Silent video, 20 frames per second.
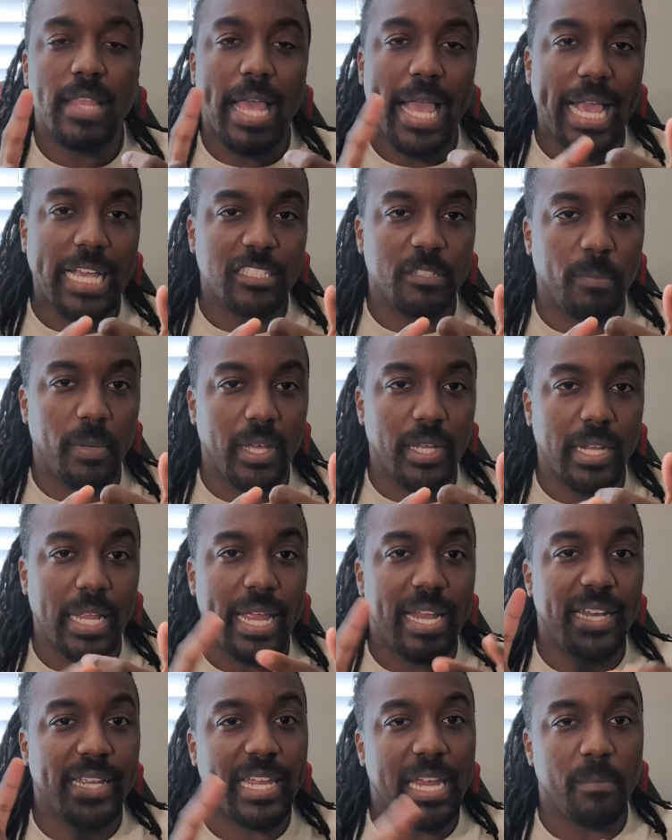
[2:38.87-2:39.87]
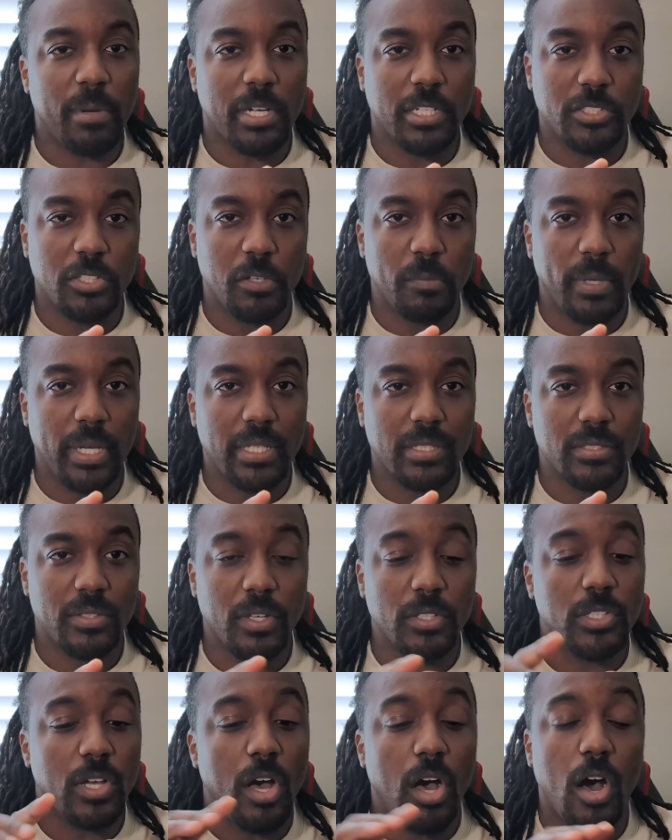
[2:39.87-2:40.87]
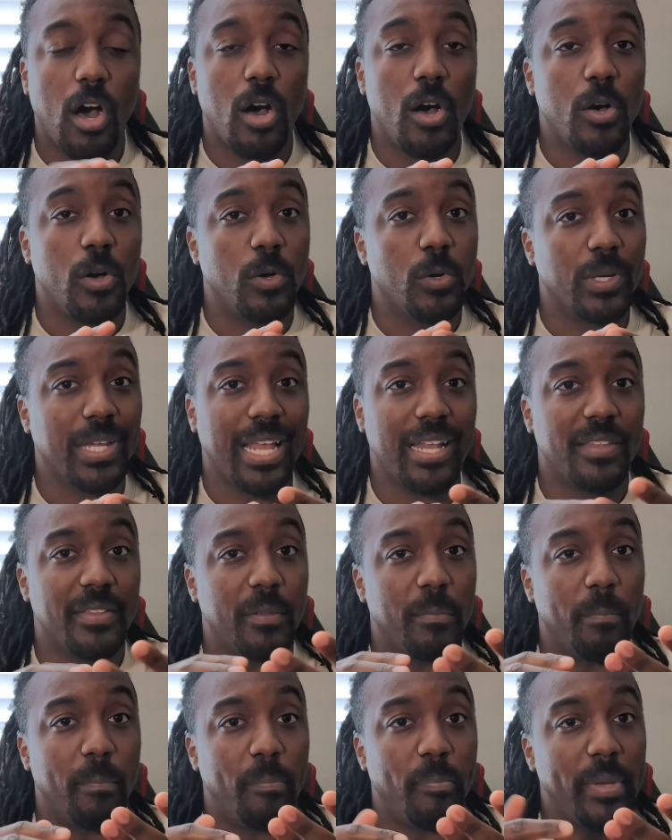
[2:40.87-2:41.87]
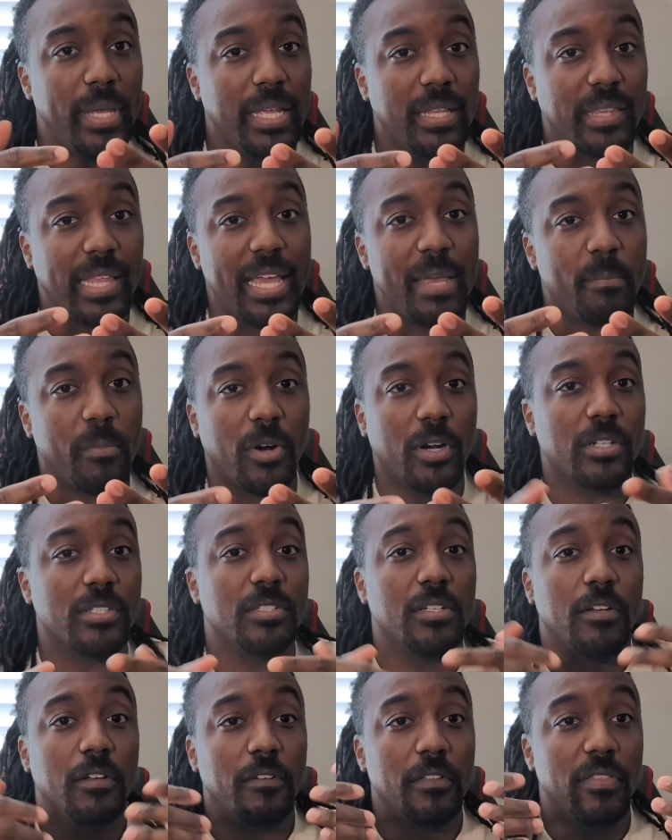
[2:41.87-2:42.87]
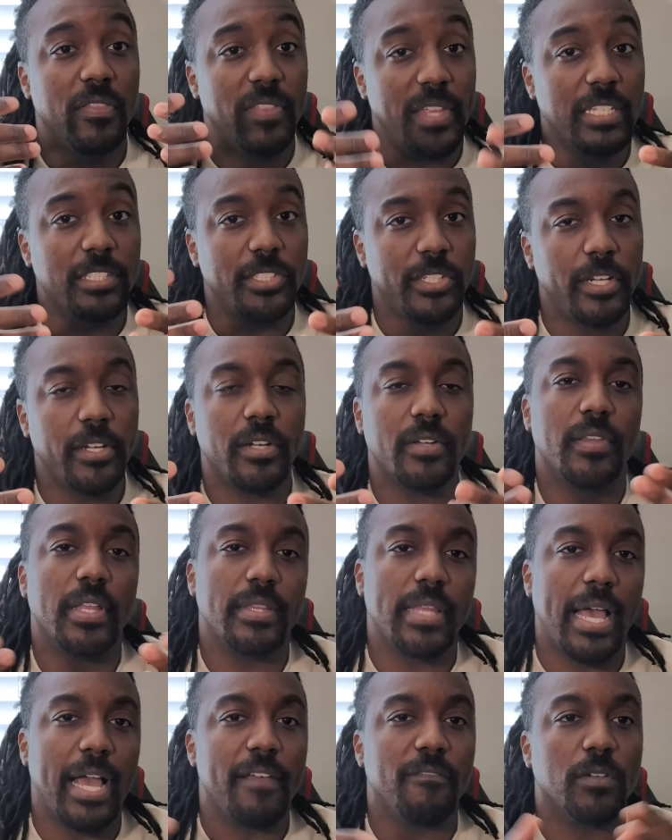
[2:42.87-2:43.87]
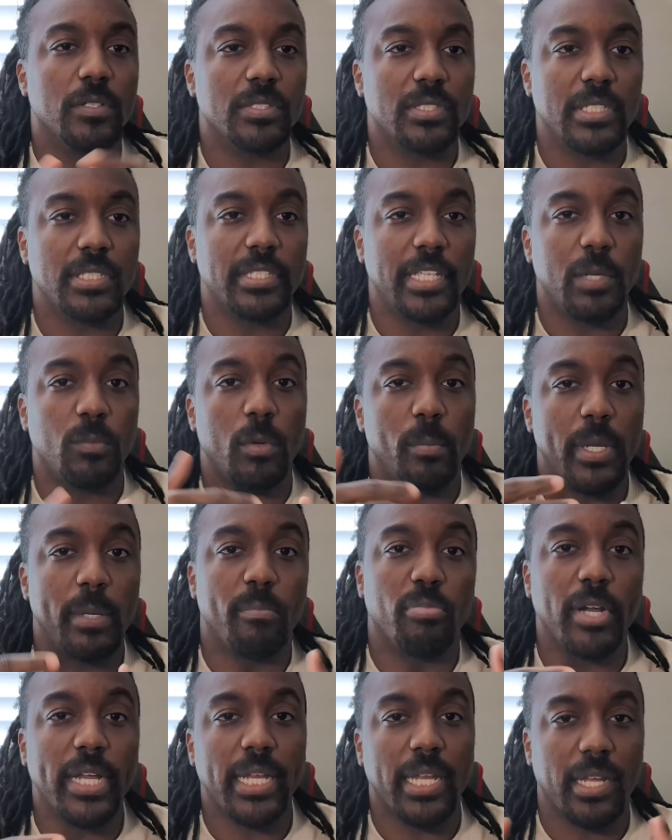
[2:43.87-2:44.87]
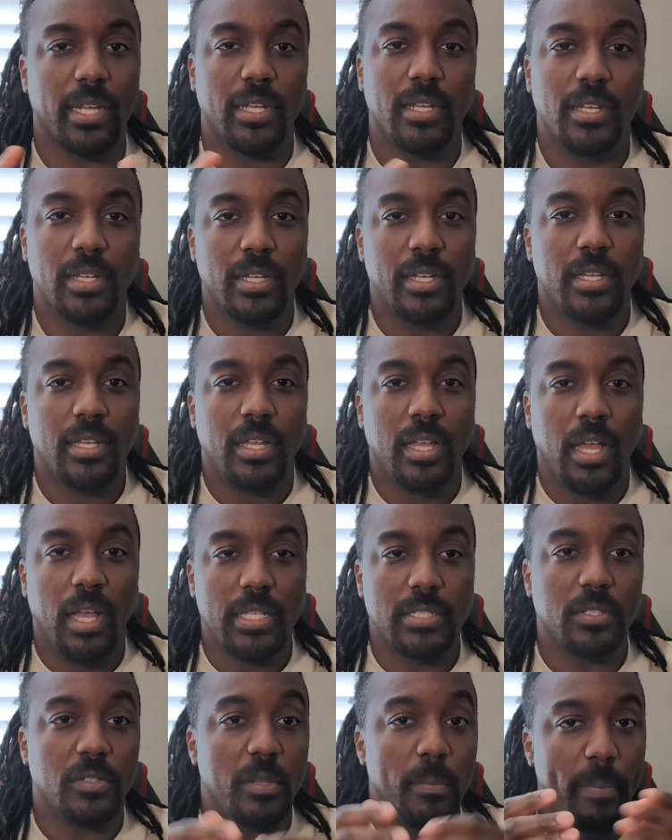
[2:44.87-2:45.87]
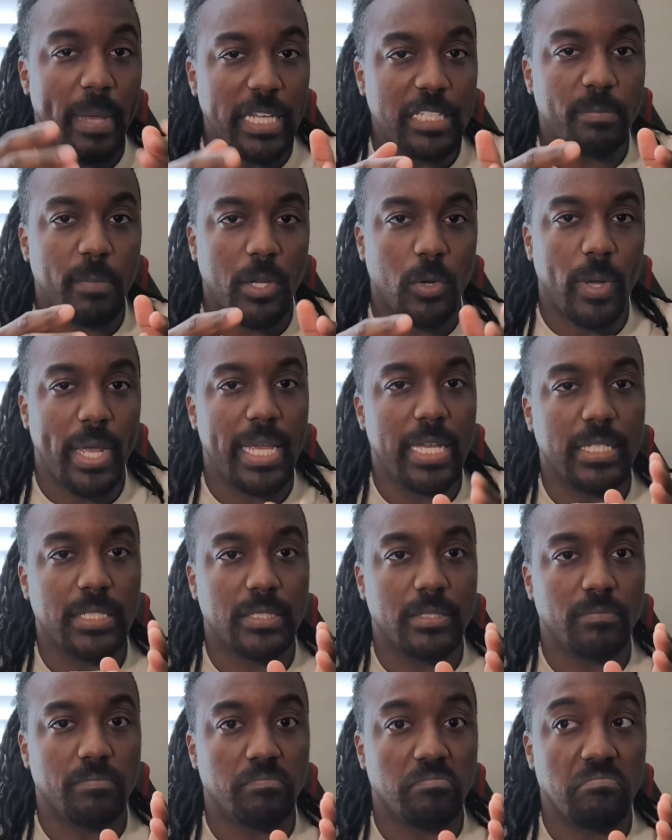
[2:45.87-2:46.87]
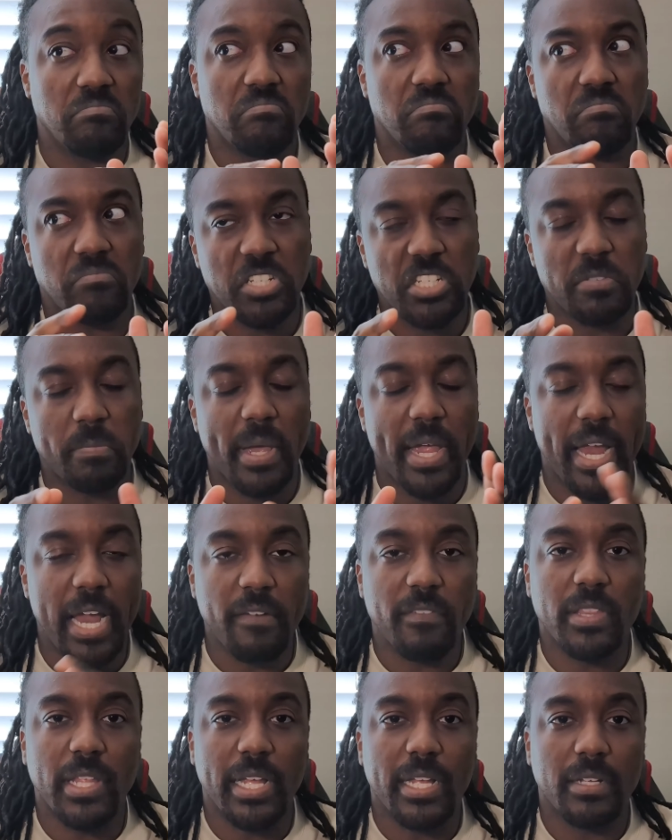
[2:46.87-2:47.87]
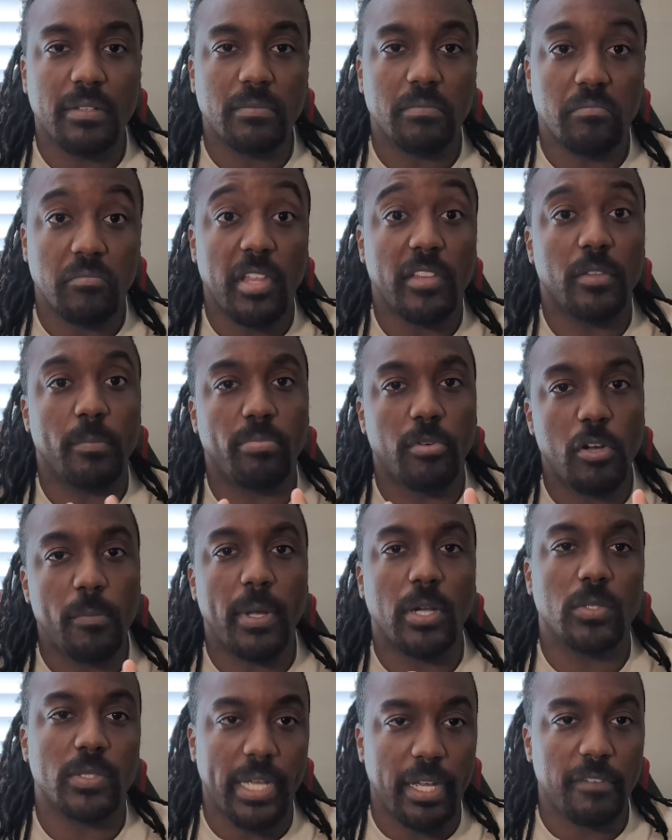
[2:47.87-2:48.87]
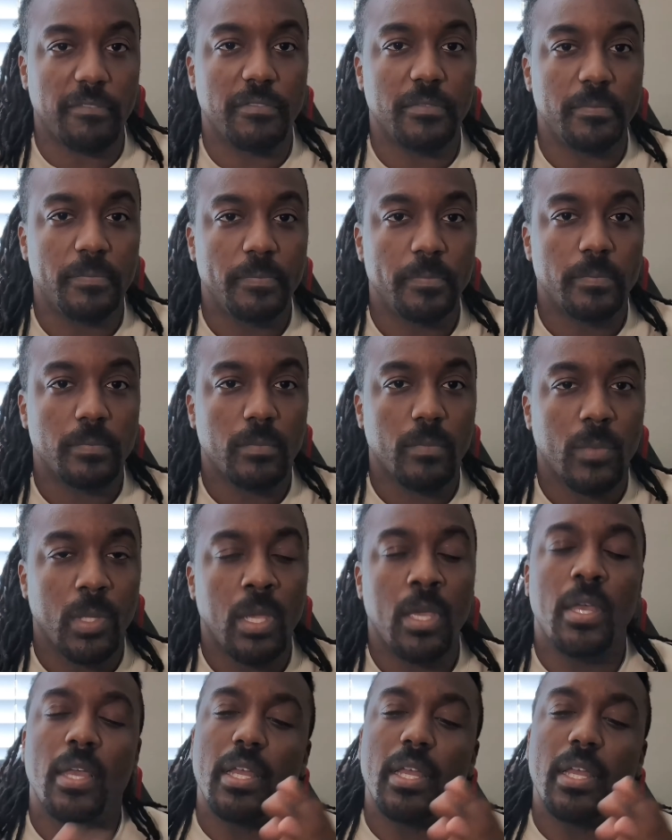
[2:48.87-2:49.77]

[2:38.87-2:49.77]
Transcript: action button, and the camera control buttons. Those are all kind of the big landmarks this year that the iPhone 16 will be bringing. So the base model has just about everything that the Pro model has.